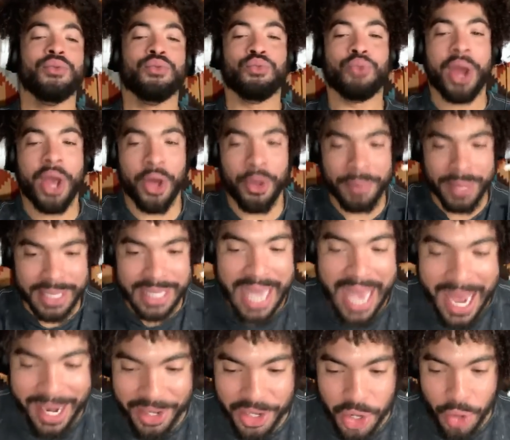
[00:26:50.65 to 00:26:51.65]
realm and
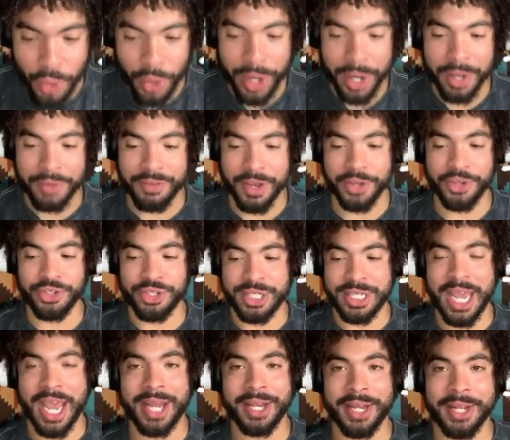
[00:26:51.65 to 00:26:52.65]
category of
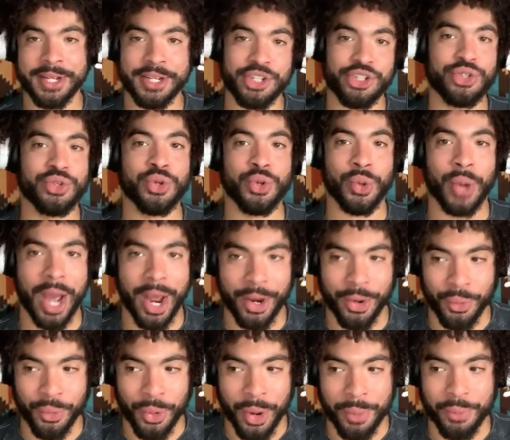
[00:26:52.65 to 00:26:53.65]
understanding, because you knew I
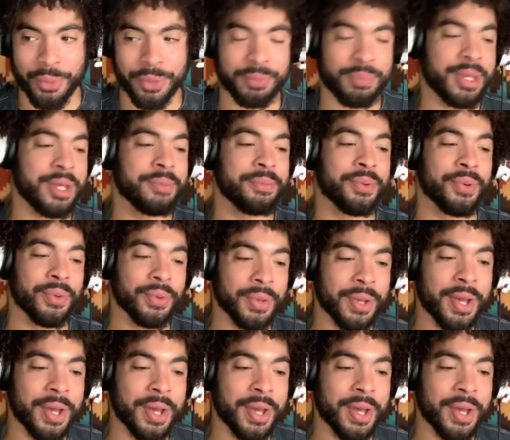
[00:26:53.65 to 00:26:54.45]
grew up with people.